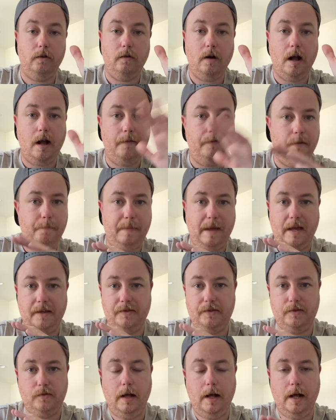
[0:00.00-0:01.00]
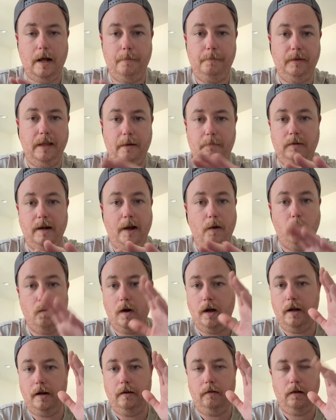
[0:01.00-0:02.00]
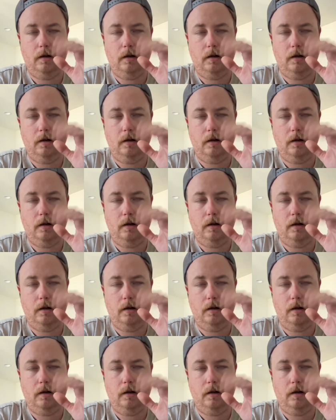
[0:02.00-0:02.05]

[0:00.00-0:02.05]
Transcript: Rot, the best Blade Break one